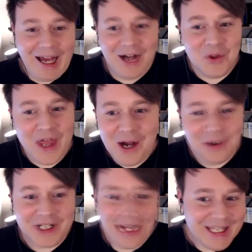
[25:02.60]
on that
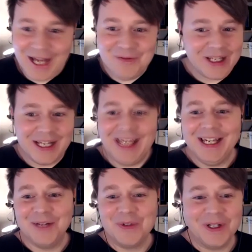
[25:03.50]
one, I can't. I,
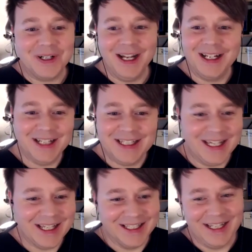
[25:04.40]
can't. I'm sorry. I, I can't.